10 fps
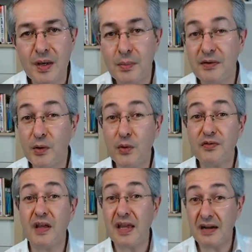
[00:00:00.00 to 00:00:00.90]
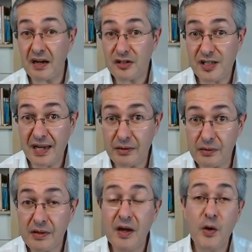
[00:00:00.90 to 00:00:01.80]
But of course, in our
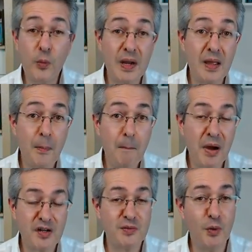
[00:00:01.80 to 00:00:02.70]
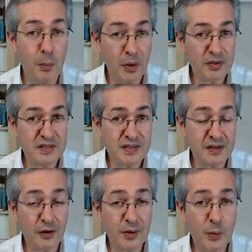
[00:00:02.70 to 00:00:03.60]
channel, we're much more modest in
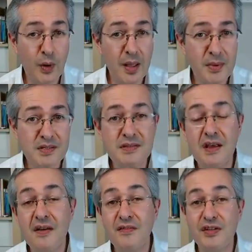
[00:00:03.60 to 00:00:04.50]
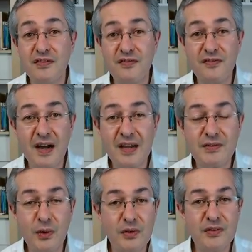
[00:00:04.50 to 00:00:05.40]
our requirements. For just
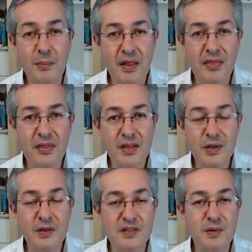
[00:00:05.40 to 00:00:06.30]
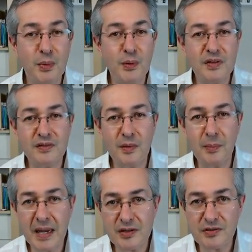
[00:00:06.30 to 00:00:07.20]
$5 a month, you can support us on
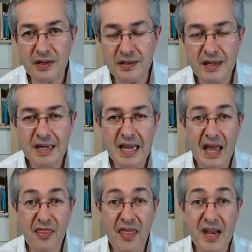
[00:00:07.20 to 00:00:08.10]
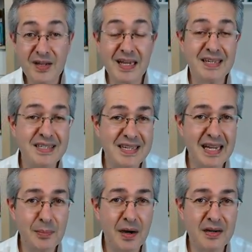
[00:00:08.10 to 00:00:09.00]
Patreon and then you get to
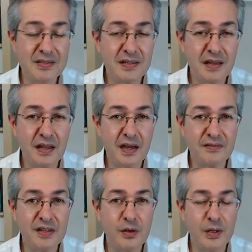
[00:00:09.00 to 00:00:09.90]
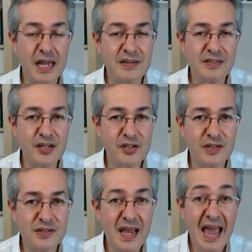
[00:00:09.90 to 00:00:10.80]
take part in our live Q&A sessions